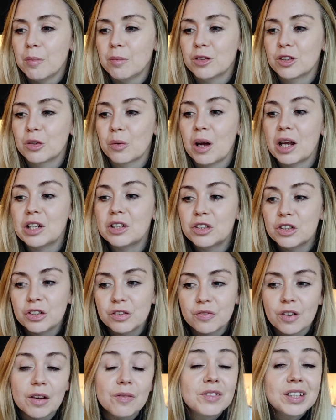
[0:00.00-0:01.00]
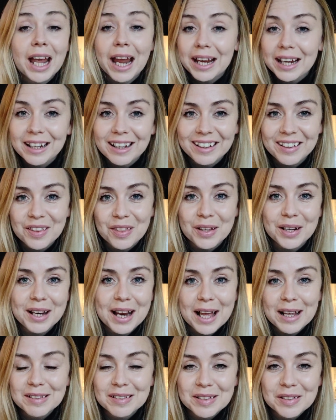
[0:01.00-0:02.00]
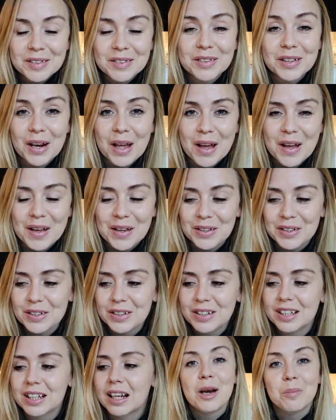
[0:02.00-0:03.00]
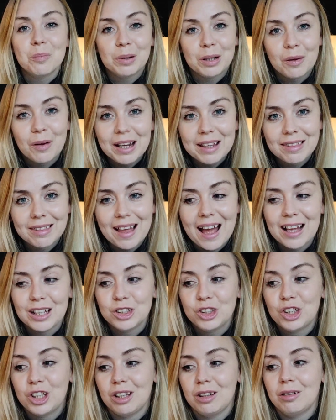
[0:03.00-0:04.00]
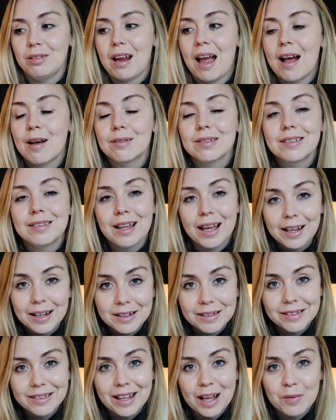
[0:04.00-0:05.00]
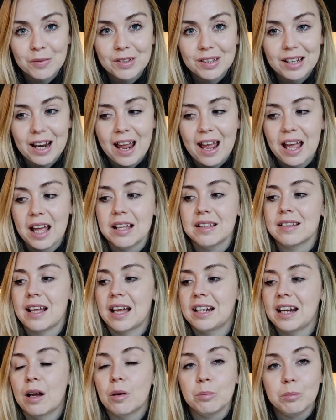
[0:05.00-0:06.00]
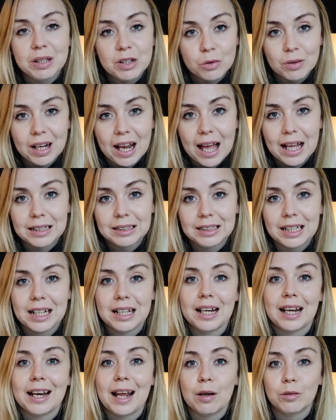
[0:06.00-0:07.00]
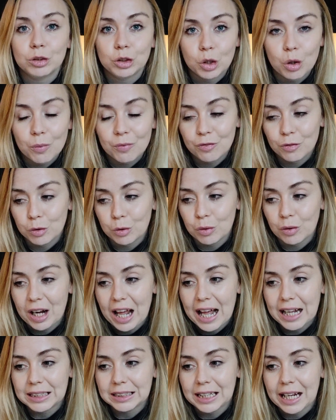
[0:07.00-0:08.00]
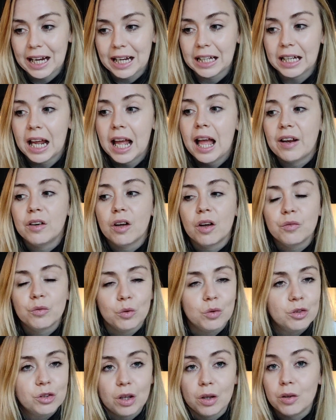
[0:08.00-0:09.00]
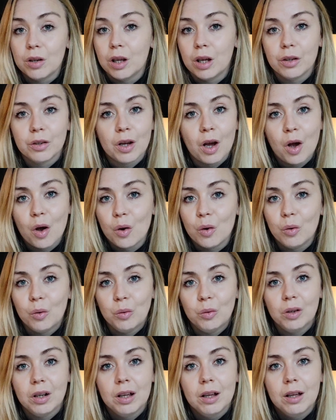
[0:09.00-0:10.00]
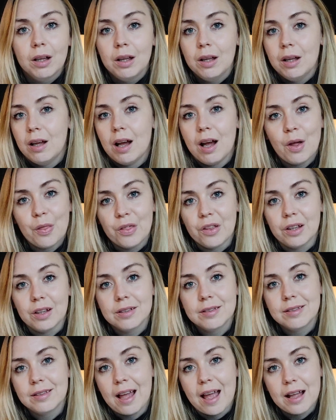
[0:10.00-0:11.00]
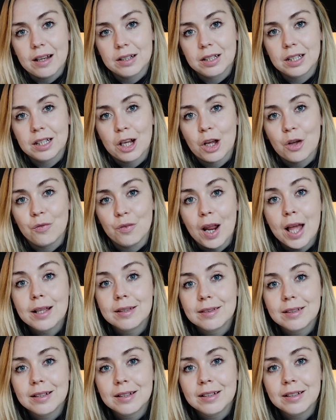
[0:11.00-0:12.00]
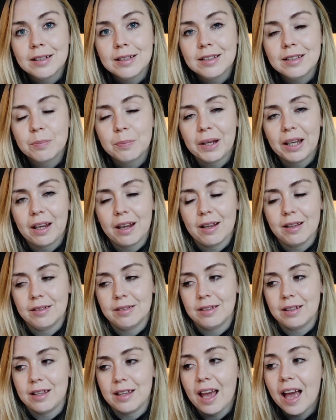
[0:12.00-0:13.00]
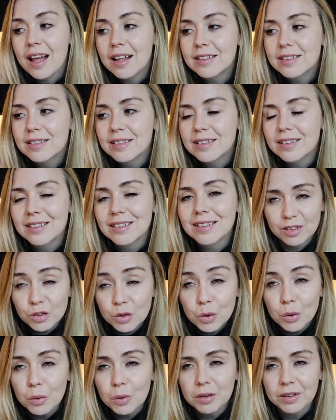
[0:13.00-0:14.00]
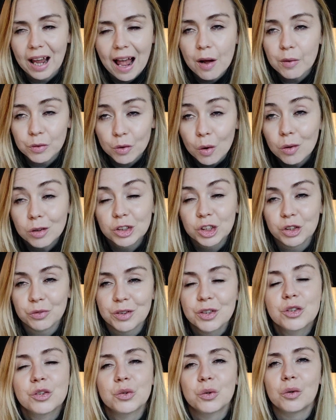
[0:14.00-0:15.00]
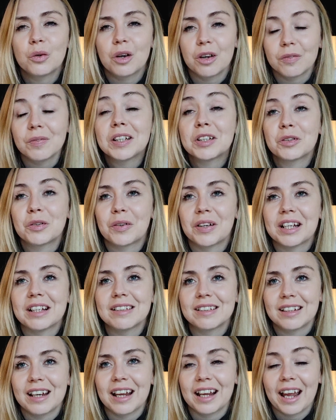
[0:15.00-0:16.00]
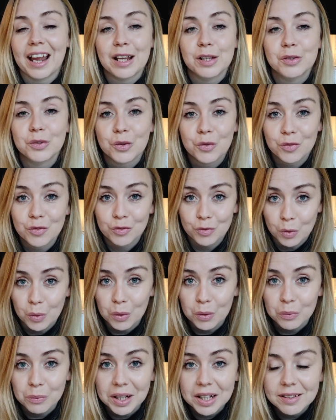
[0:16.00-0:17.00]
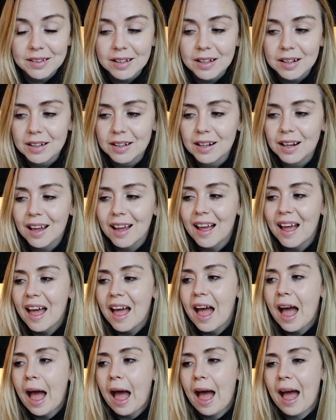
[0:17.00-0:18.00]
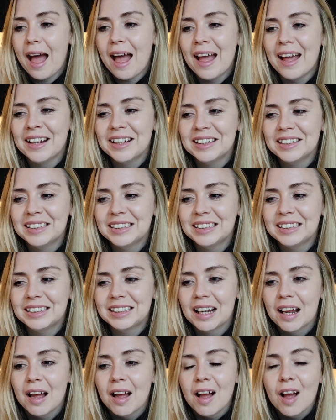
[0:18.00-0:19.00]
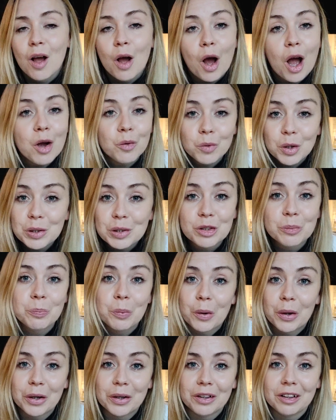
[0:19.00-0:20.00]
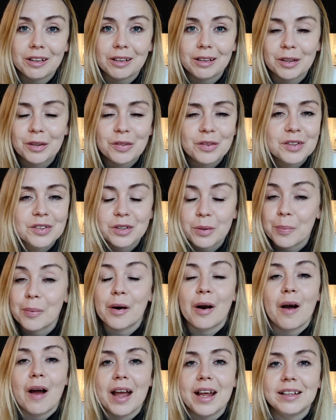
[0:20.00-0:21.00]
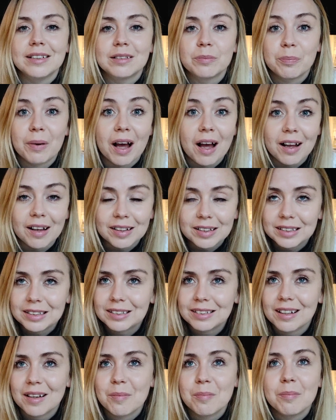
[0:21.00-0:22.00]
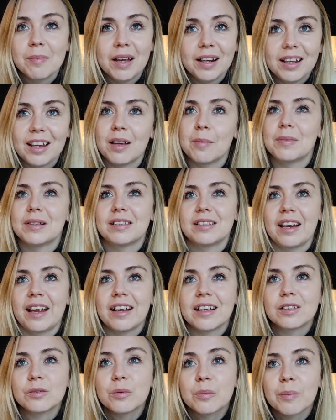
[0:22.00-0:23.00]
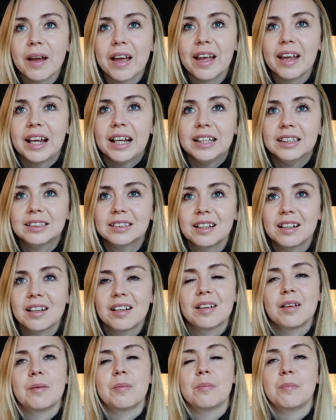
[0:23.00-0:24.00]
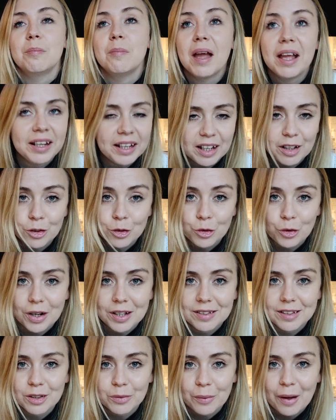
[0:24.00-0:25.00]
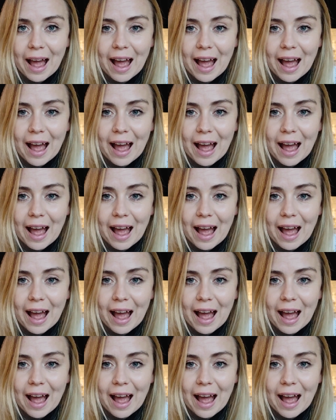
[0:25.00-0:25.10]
So I have taken the lessons learned and applied that to our second set of stairs and our middle landing and our top floor landing. And I've also learned a whole other set of lessons because, yes, it's called How Not to Restore a Victorian Staircase for a reason. And I won't spoil the surprise, but many mistakes were made, many stresses were